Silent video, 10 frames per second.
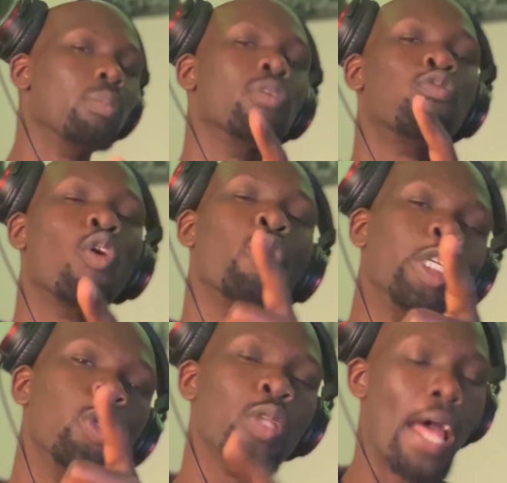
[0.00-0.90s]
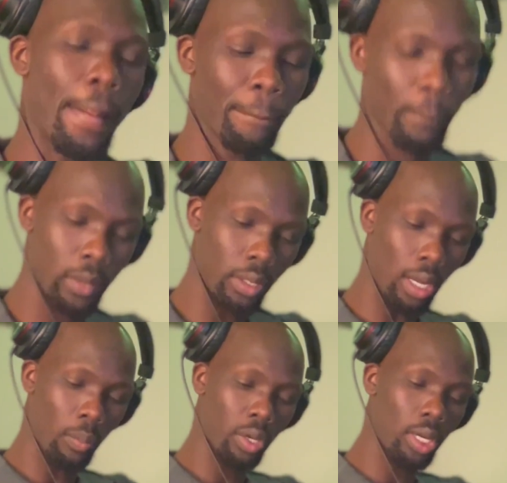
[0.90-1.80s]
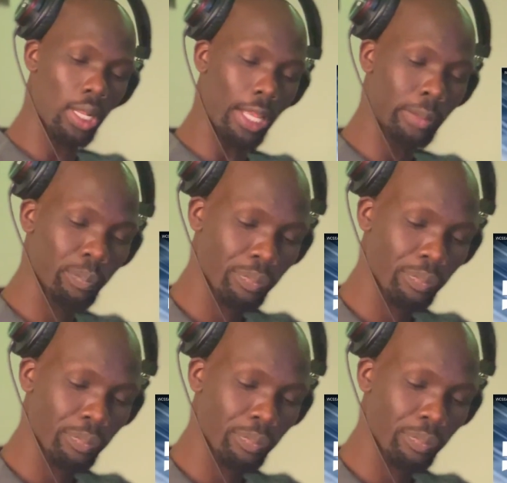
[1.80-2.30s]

before we do that, I'm gonna like